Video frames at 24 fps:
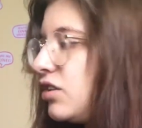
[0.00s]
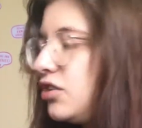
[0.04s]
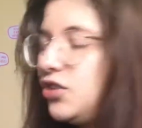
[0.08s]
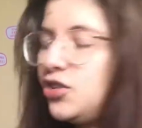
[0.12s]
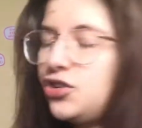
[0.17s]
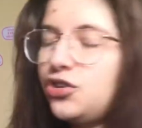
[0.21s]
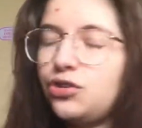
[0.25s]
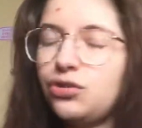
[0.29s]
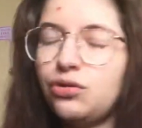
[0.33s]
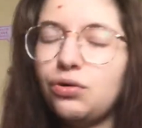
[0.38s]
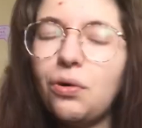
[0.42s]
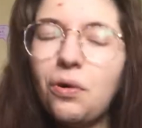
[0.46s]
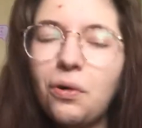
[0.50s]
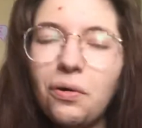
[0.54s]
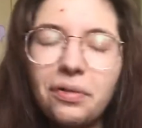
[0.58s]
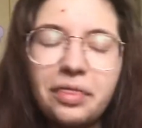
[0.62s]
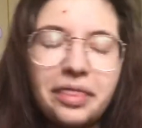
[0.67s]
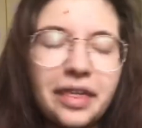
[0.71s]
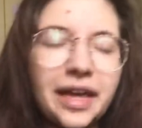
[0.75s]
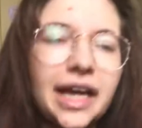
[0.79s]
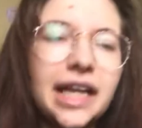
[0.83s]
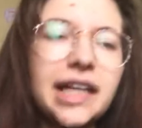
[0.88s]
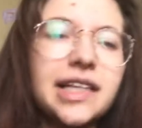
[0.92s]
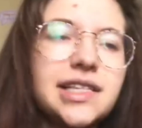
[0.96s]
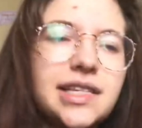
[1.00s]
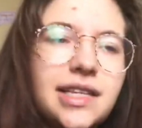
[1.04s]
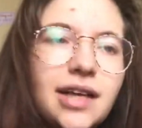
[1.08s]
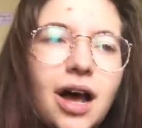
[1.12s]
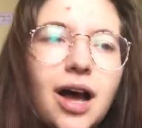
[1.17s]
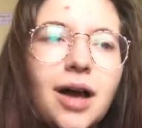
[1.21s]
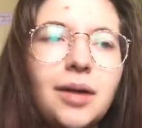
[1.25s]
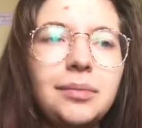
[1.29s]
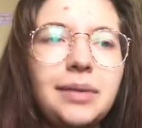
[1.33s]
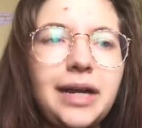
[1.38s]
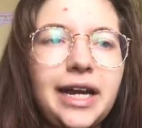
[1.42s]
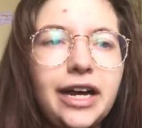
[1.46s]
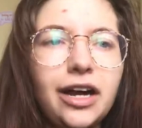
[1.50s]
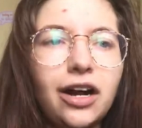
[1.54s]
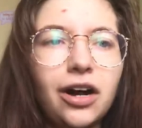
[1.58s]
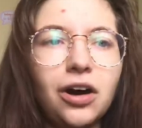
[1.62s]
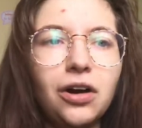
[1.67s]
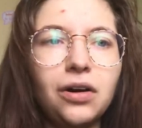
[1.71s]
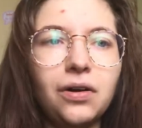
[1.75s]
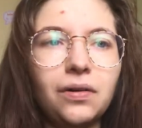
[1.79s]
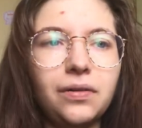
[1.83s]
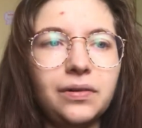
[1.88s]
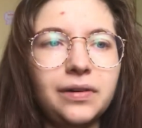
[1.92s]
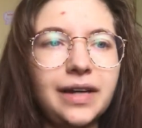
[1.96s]
do things on my
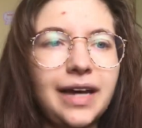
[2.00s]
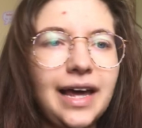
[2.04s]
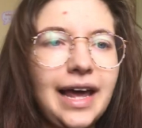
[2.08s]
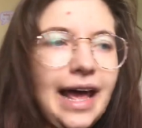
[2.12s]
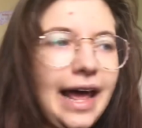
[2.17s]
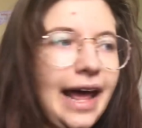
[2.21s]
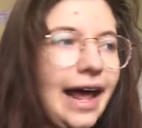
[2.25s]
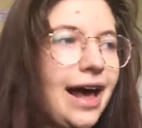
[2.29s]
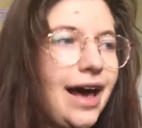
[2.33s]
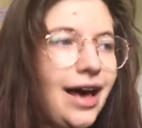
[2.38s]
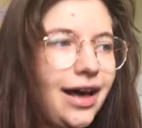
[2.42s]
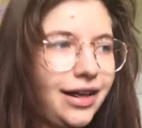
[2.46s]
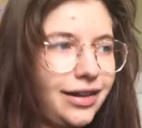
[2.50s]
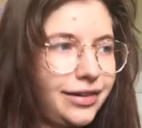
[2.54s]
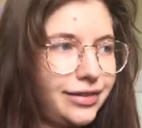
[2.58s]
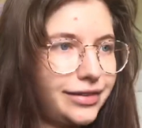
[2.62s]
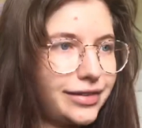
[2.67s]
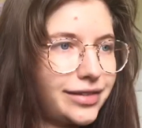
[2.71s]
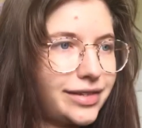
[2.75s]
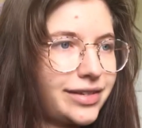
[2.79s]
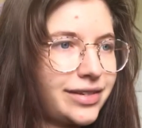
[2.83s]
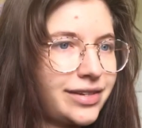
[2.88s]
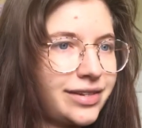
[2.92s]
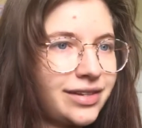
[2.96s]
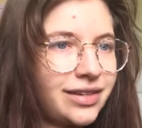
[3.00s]
own and